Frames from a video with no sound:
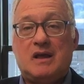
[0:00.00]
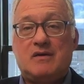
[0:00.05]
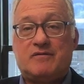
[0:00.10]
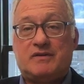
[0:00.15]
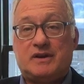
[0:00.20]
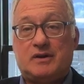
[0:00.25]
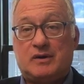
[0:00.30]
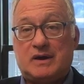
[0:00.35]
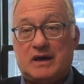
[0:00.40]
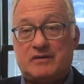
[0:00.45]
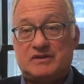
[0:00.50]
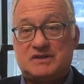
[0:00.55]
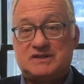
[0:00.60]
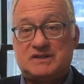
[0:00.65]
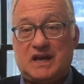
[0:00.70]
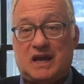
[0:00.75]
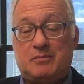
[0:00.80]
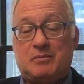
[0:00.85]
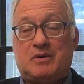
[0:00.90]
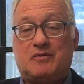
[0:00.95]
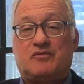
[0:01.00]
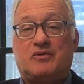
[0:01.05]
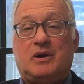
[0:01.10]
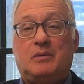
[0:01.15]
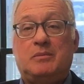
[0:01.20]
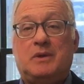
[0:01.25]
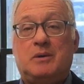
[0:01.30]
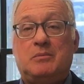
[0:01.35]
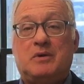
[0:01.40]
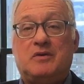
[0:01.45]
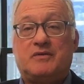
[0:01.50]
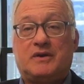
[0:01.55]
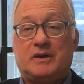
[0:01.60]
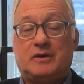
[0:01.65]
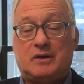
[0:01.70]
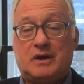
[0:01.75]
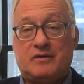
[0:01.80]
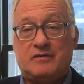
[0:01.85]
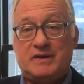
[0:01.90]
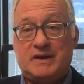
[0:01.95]
If you don't have a statement from them, if you
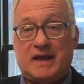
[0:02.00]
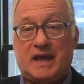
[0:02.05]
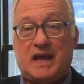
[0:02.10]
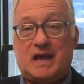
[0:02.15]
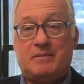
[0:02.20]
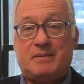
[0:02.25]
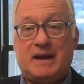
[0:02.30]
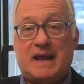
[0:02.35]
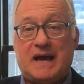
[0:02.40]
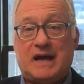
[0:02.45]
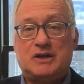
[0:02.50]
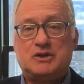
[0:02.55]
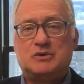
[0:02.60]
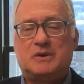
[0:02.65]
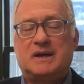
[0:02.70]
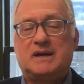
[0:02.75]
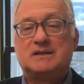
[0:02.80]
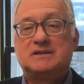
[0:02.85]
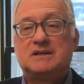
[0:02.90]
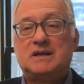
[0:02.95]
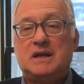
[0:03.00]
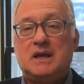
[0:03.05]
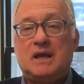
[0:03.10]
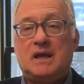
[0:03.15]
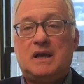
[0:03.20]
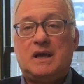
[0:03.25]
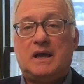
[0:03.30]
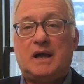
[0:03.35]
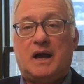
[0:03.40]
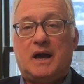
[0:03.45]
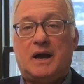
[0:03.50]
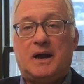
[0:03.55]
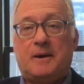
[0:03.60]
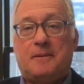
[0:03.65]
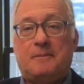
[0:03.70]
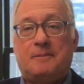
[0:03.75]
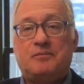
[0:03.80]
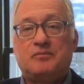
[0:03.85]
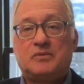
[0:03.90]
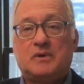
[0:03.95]
don't have a name, an address,
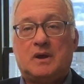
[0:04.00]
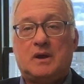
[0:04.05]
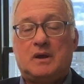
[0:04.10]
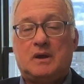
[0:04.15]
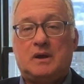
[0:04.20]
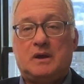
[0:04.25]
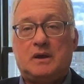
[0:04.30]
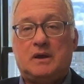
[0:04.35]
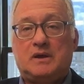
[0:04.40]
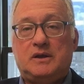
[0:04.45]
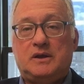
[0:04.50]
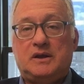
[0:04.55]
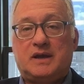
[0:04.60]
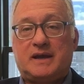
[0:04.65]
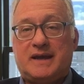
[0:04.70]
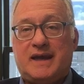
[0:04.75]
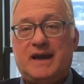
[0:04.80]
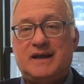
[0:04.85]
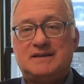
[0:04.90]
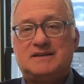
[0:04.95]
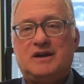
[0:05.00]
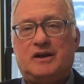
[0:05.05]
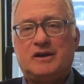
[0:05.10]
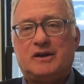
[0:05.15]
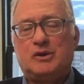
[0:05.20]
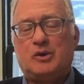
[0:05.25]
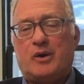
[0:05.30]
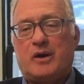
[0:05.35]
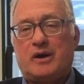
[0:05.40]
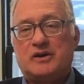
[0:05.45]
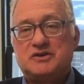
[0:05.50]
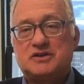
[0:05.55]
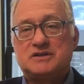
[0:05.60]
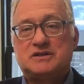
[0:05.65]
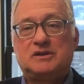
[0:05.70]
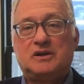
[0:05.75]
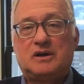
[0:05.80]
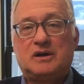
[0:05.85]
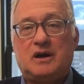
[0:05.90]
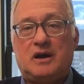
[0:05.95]
um, you can't tell your lawyer,
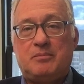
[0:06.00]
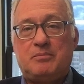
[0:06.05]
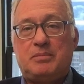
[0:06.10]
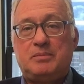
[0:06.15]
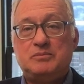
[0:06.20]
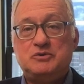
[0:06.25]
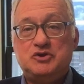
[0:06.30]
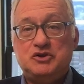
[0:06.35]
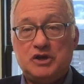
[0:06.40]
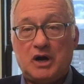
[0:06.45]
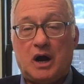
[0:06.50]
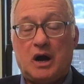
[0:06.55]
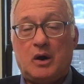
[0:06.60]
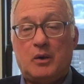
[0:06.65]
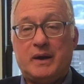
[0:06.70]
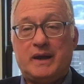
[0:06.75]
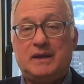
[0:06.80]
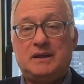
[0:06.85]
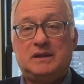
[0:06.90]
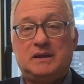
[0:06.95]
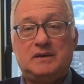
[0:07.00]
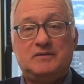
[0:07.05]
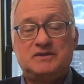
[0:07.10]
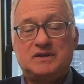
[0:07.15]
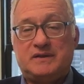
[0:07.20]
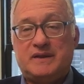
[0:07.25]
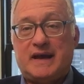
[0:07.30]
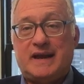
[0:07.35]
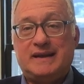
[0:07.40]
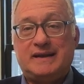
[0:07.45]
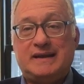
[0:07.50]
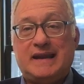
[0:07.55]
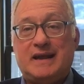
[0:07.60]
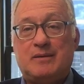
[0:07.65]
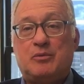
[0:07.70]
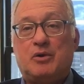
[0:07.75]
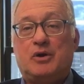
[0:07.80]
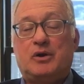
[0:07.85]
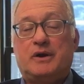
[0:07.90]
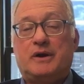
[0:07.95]
just look up Joe, he lives in that
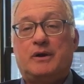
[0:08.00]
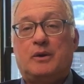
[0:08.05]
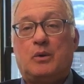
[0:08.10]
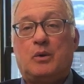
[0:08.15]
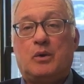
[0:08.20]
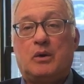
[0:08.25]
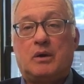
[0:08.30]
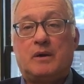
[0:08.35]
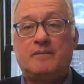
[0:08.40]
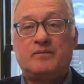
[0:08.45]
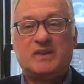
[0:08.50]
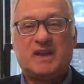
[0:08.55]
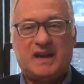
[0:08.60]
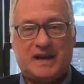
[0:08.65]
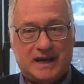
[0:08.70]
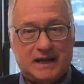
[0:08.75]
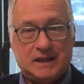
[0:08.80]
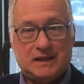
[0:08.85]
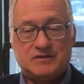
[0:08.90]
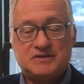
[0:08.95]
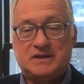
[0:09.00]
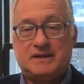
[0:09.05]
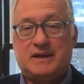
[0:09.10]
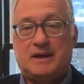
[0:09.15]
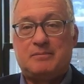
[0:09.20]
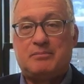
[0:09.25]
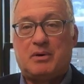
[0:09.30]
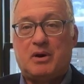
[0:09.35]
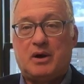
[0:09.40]
neighborhood, or he lives in that